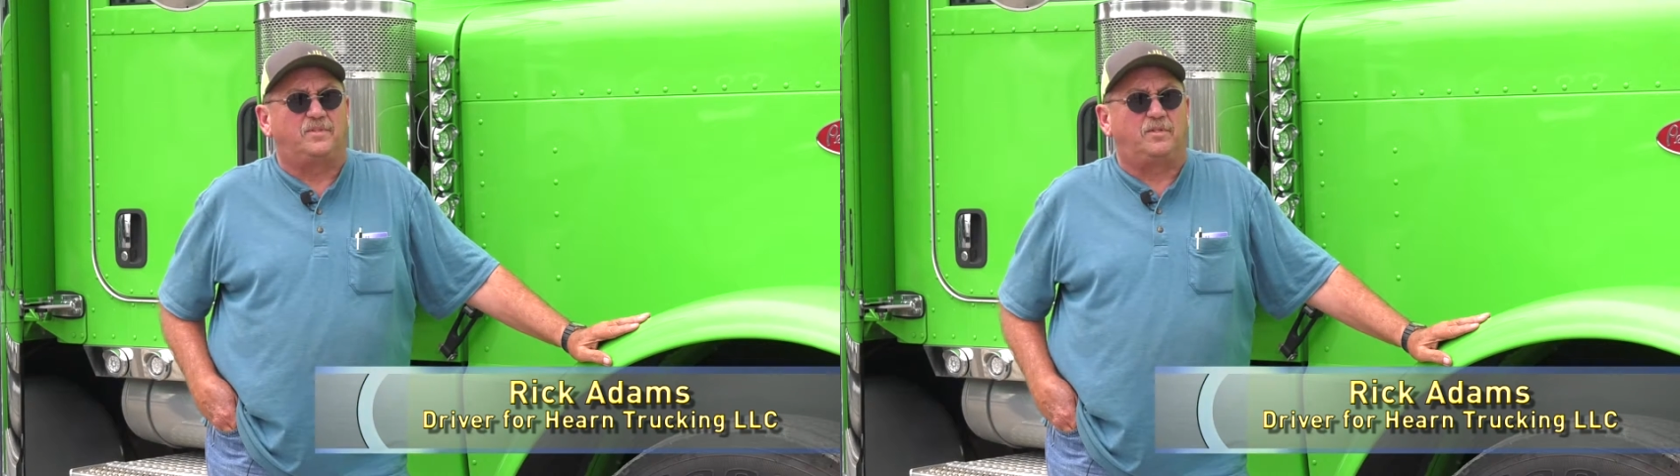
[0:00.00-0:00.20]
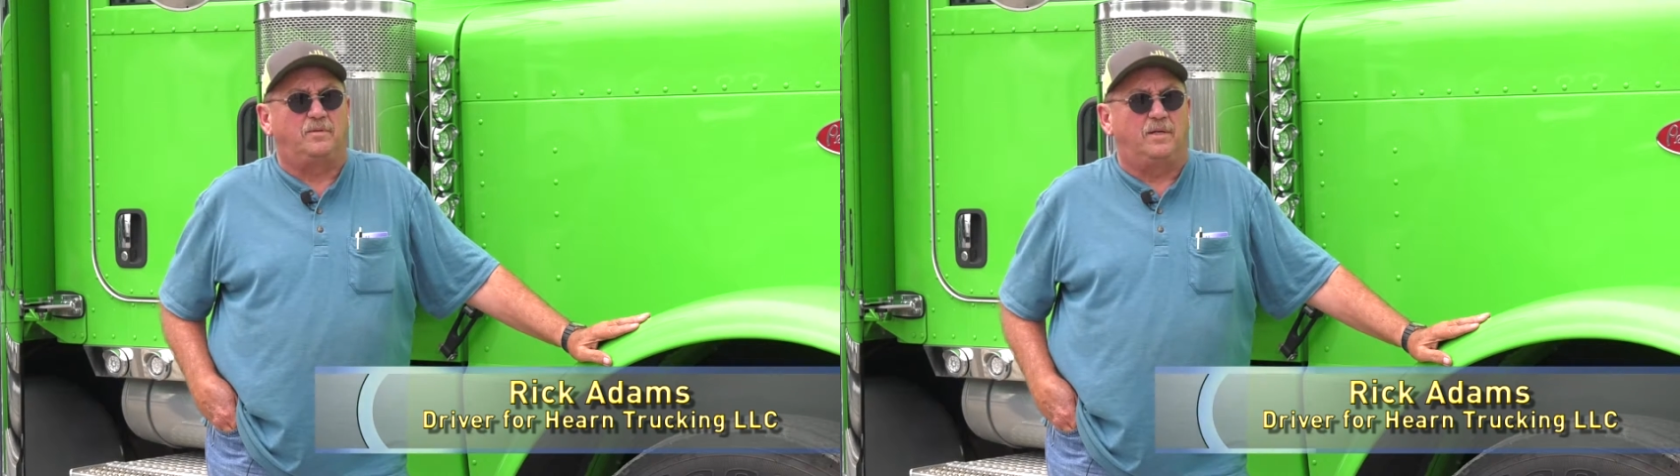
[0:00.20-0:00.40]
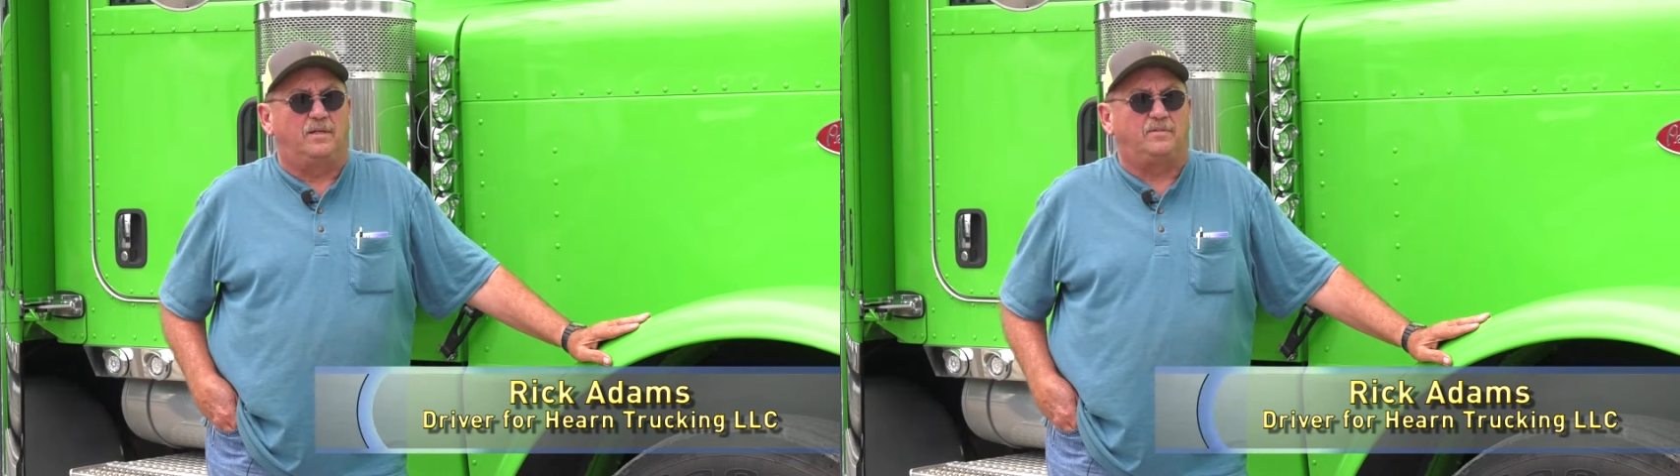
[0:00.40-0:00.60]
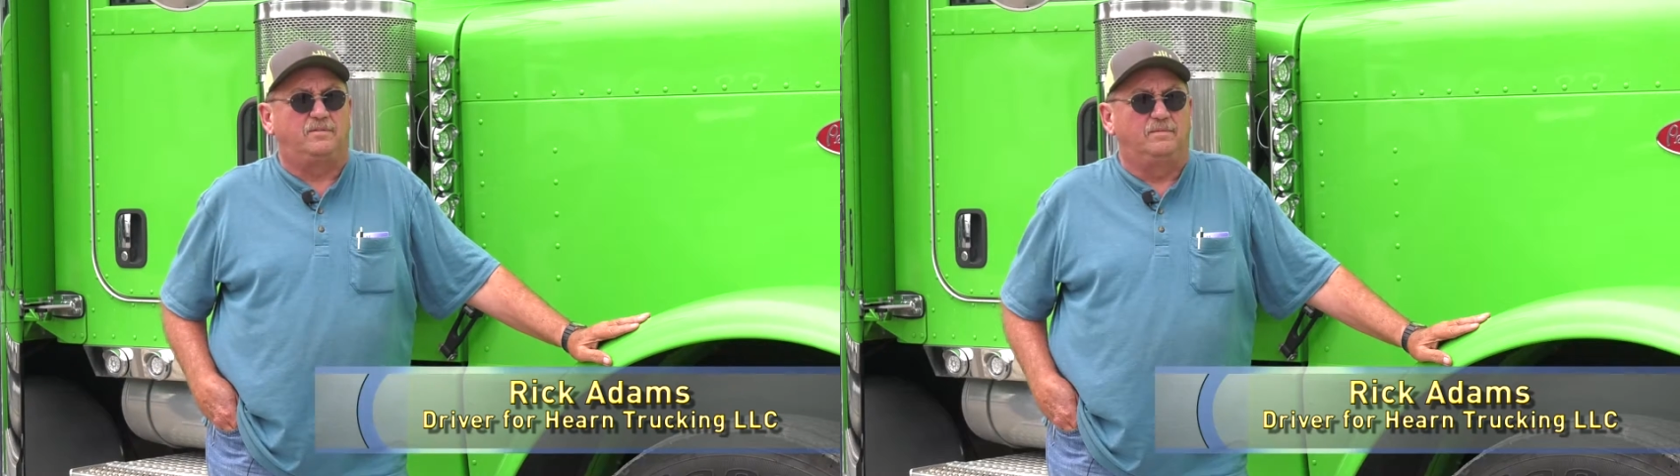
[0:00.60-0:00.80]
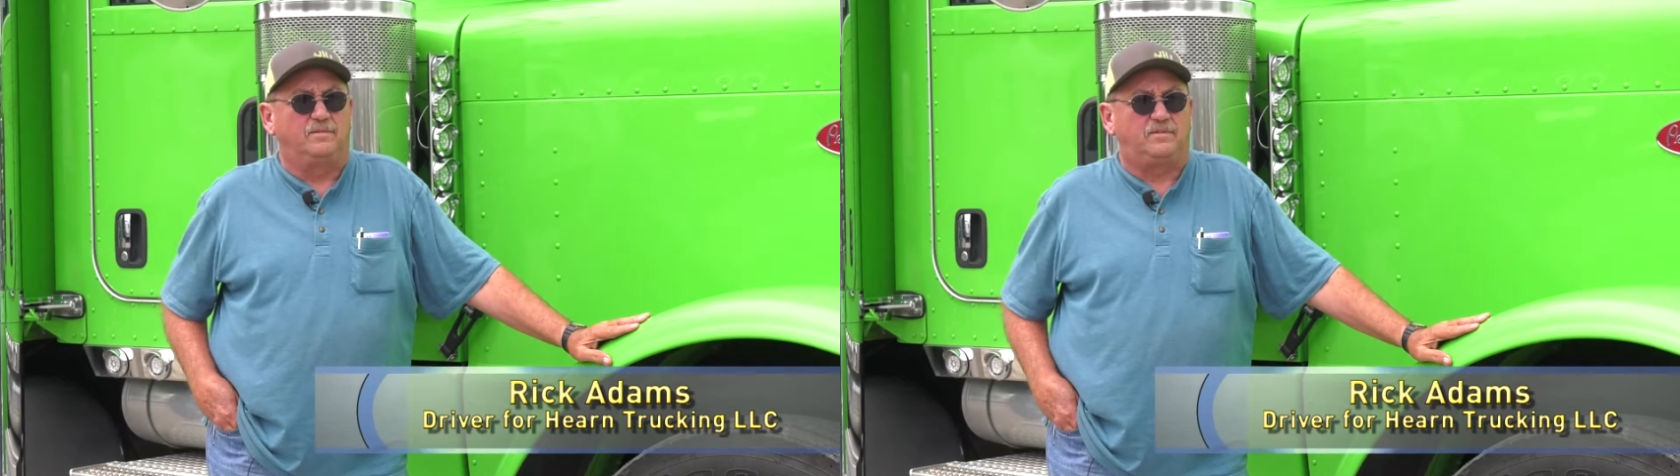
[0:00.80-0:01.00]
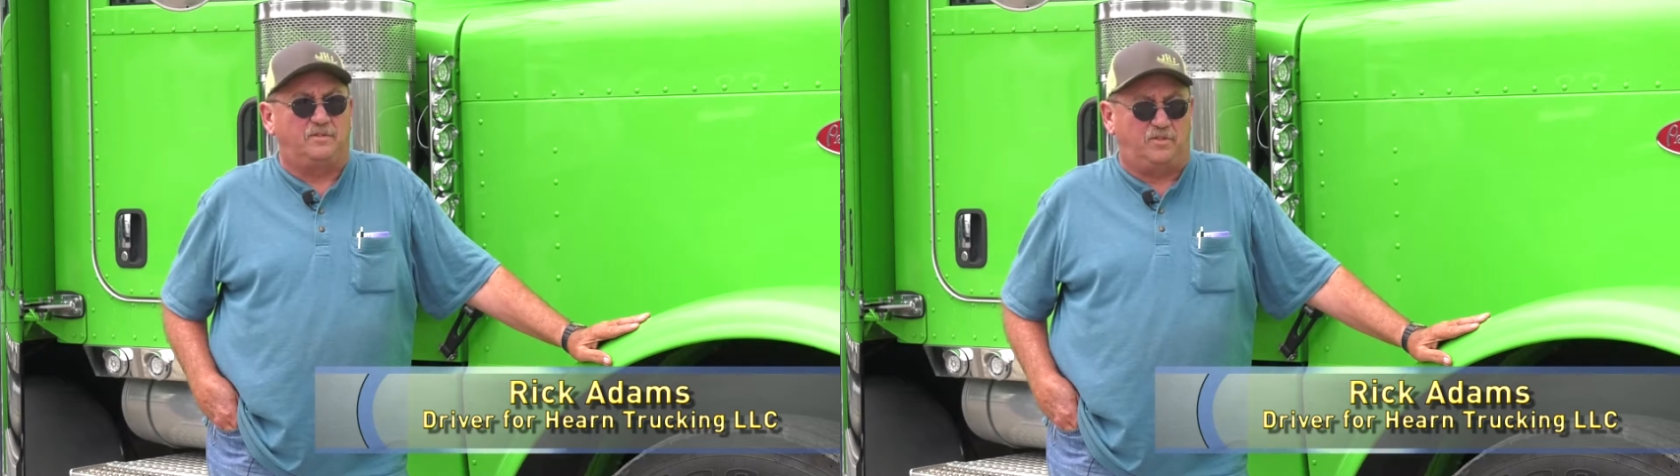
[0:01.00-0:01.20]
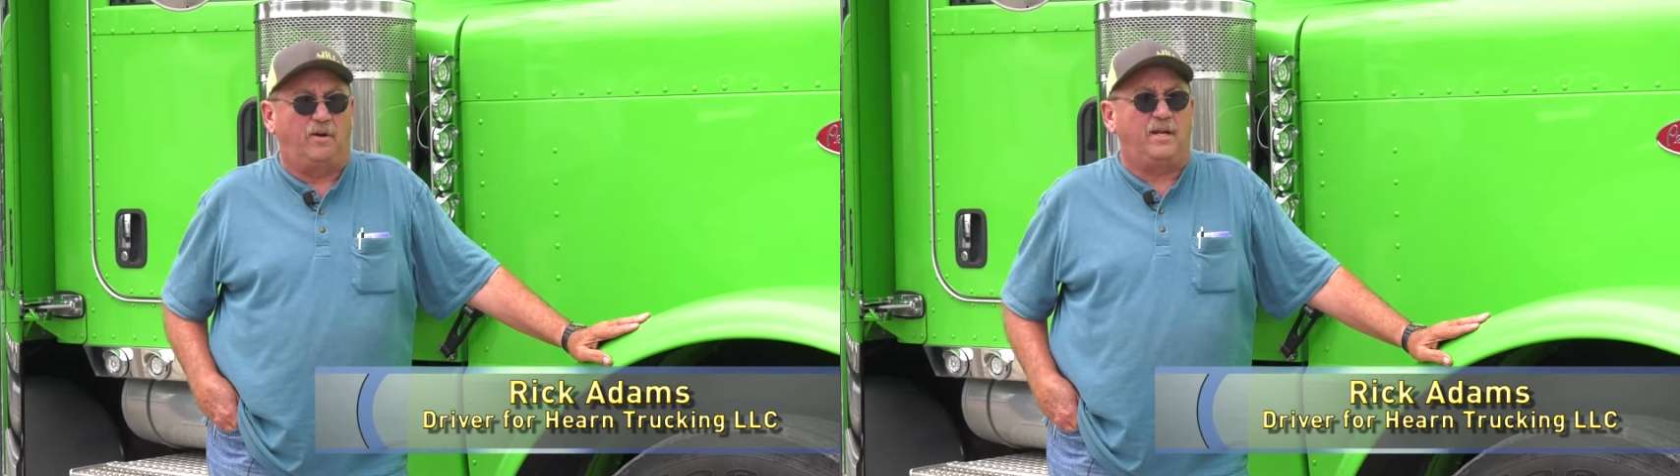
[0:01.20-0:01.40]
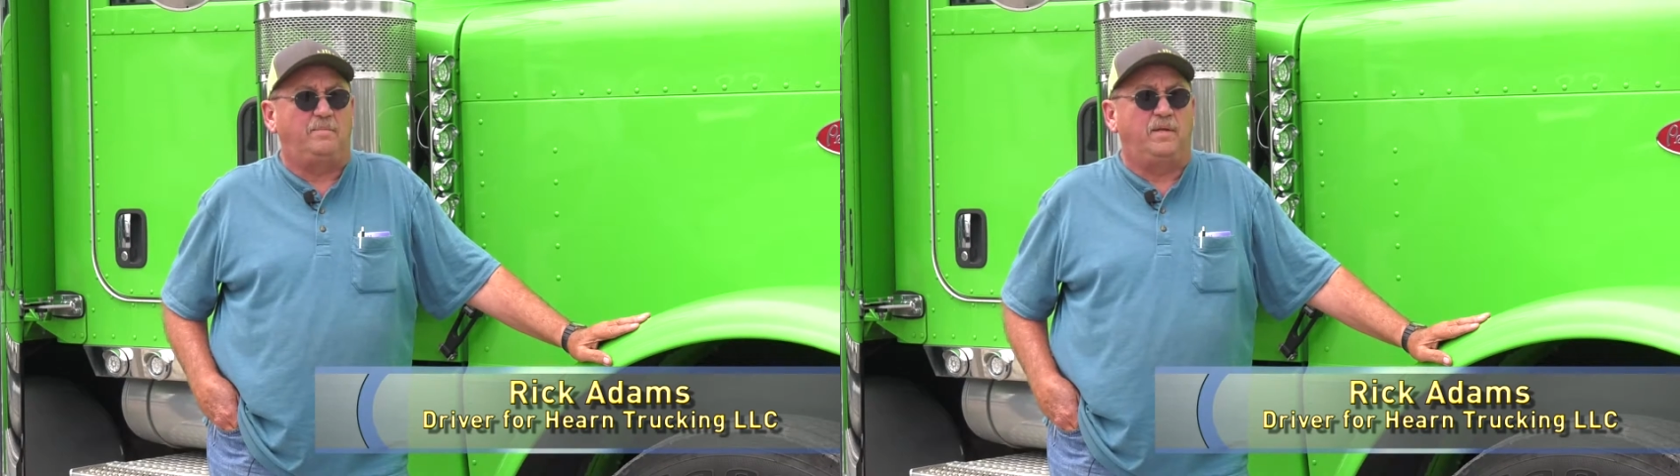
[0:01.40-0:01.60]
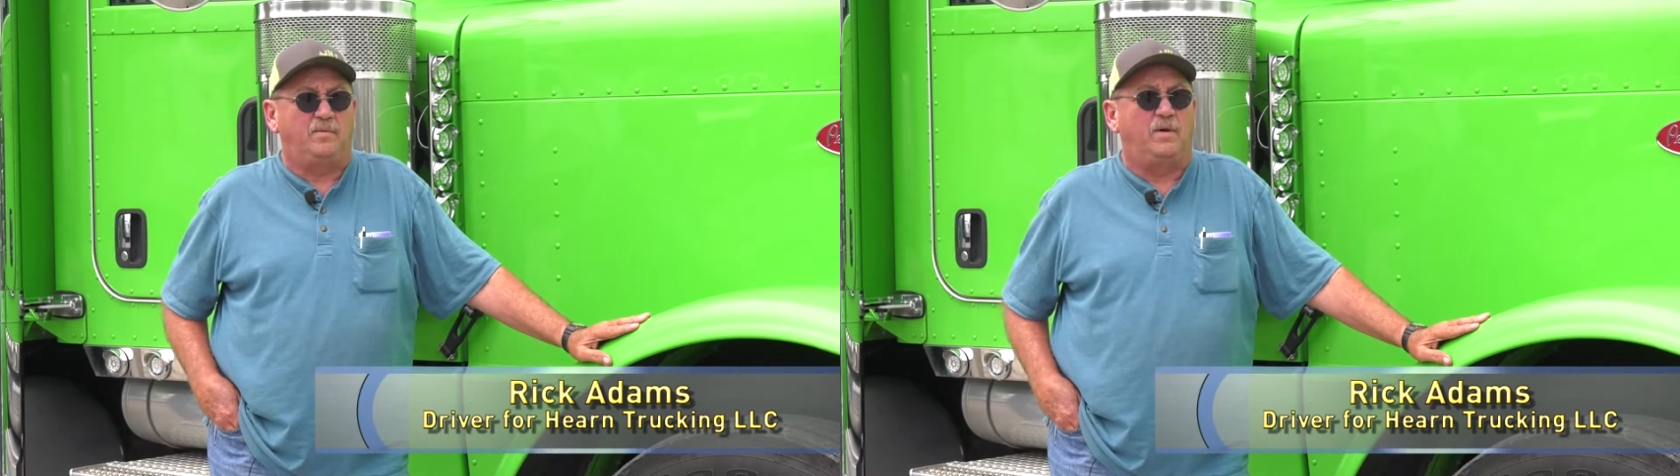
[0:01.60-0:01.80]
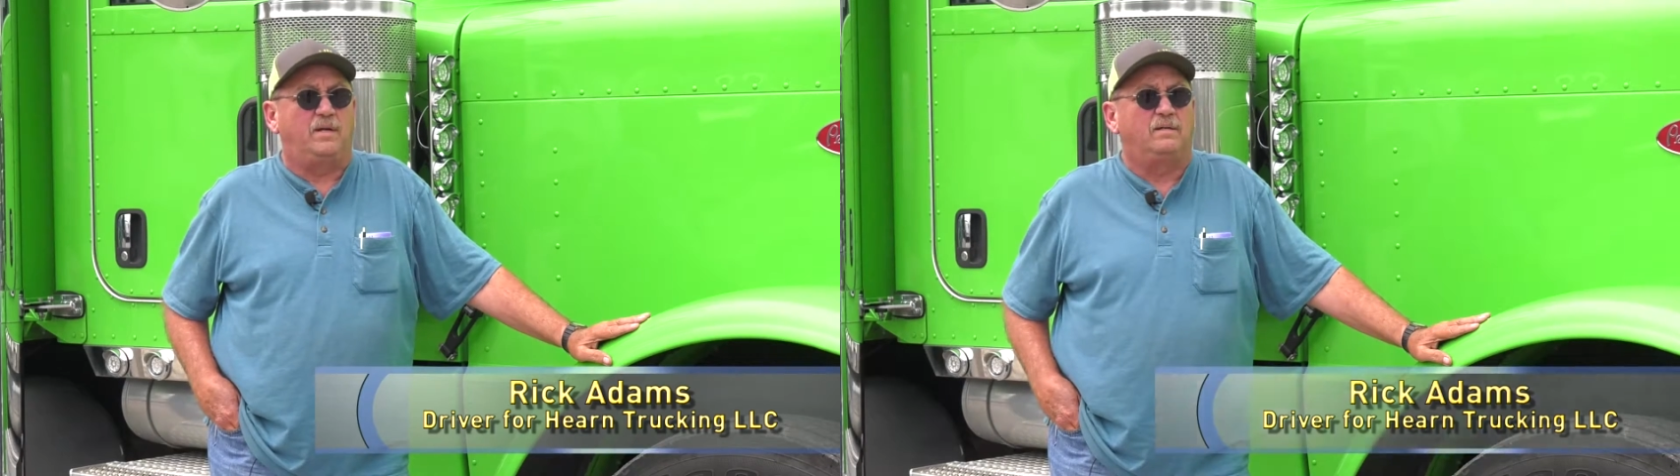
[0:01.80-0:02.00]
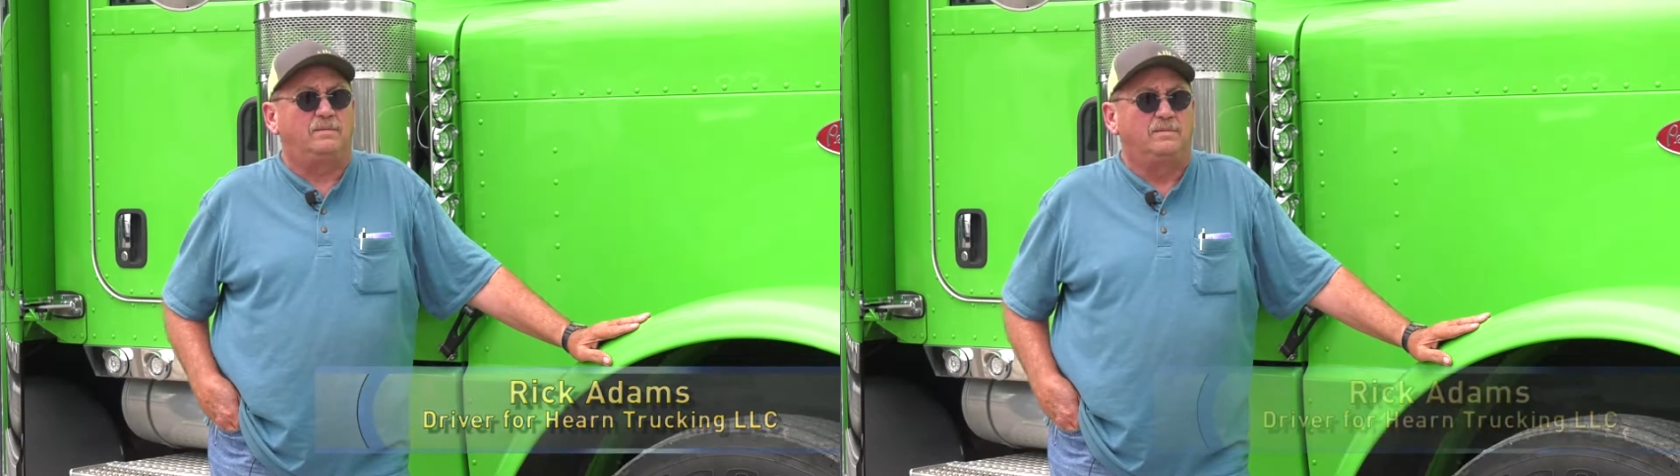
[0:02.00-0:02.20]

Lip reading: to train me well.